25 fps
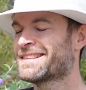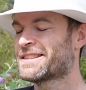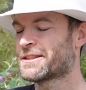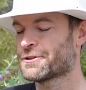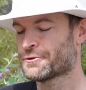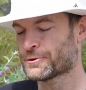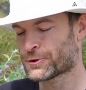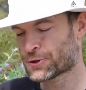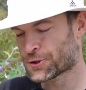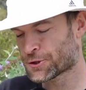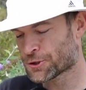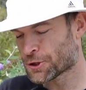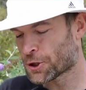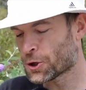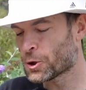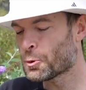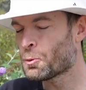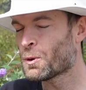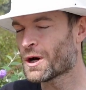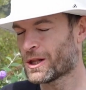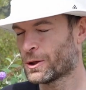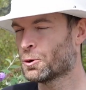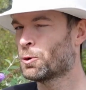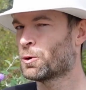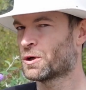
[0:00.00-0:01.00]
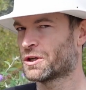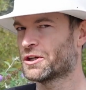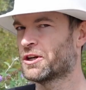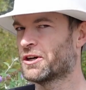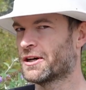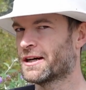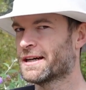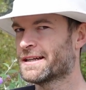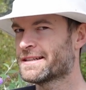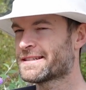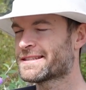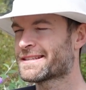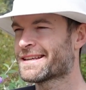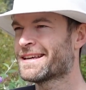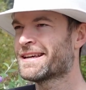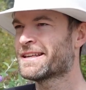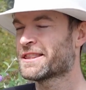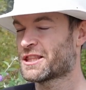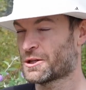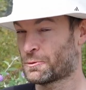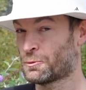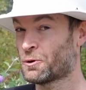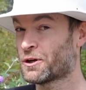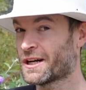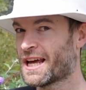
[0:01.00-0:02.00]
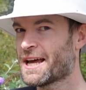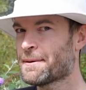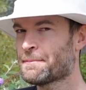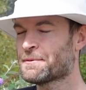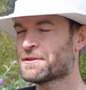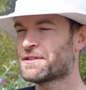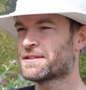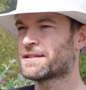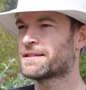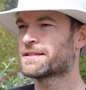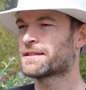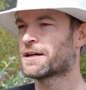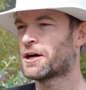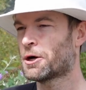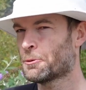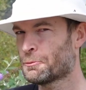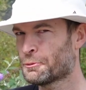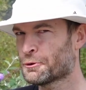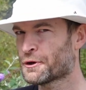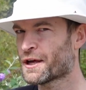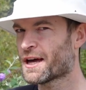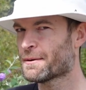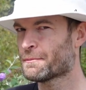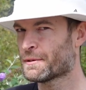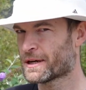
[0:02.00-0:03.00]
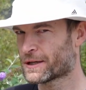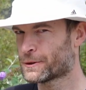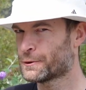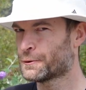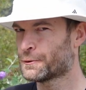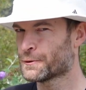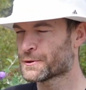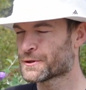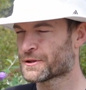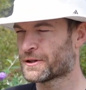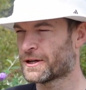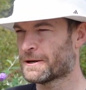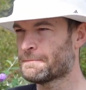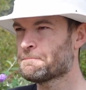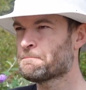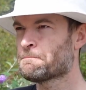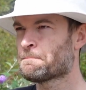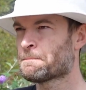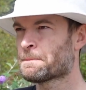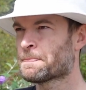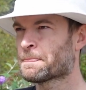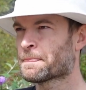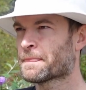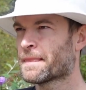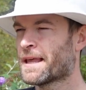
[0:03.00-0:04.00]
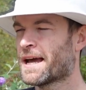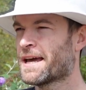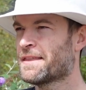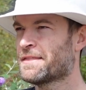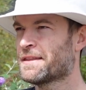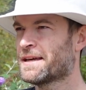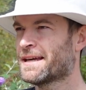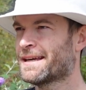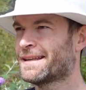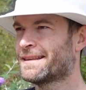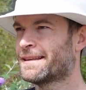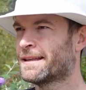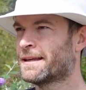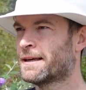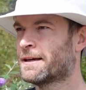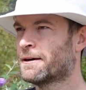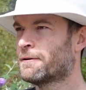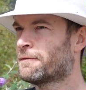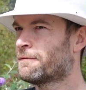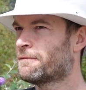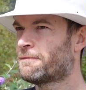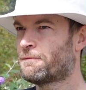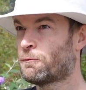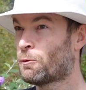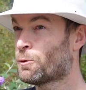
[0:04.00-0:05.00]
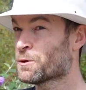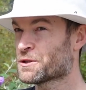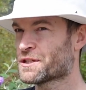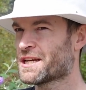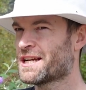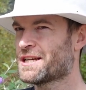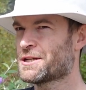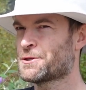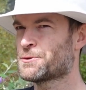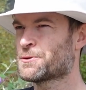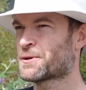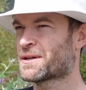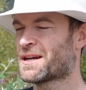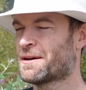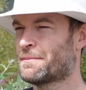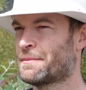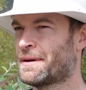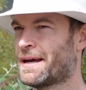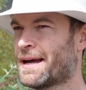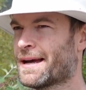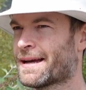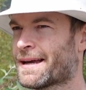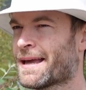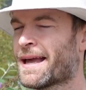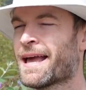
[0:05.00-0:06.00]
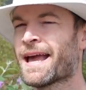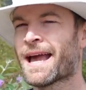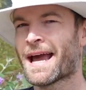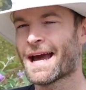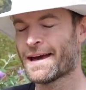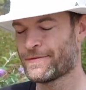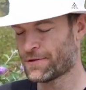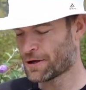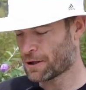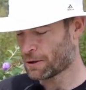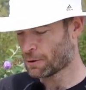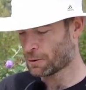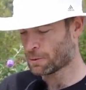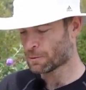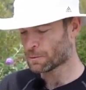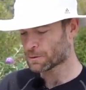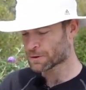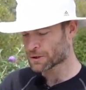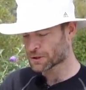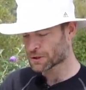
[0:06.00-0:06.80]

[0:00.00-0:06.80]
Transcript: they're so well organized that what happens is I'll put out my call sign, and then 4 stations will come back, and they'll all